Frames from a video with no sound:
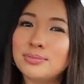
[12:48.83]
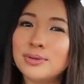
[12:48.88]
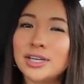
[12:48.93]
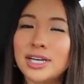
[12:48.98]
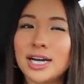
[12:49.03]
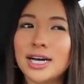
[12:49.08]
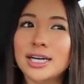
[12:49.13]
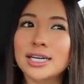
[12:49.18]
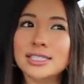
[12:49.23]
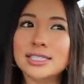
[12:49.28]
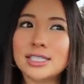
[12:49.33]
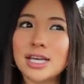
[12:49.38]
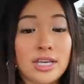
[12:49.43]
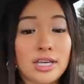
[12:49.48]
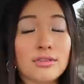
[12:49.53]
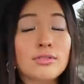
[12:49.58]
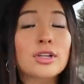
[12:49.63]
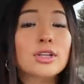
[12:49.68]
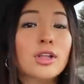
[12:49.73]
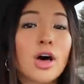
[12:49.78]
Because we
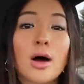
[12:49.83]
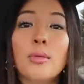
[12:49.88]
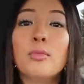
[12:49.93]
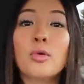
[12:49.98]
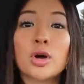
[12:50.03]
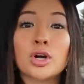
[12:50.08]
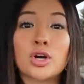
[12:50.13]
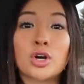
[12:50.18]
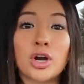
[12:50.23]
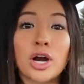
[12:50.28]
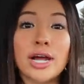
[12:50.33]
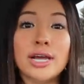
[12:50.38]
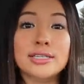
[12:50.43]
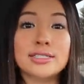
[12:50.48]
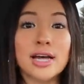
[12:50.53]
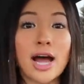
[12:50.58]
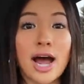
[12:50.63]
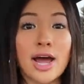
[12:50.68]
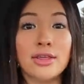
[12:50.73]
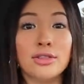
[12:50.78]
give a lot more
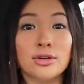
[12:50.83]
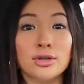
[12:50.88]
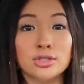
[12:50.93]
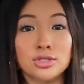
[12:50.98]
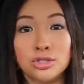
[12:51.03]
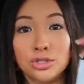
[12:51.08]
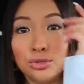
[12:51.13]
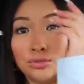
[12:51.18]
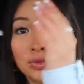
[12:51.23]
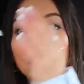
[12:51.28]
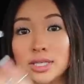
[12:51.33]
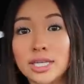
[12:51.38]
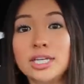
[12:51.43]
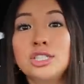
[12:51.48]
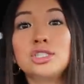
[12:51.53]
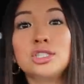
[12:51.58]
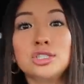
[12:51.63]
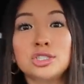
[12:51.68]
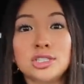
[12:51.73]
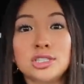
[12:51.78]
grace either to
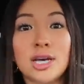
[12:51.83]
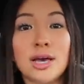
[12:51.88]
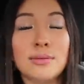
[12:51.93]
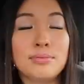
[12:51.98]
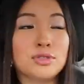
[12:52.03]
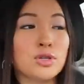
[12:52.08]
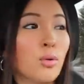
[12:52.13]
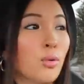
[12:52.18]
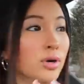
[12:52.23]
relationships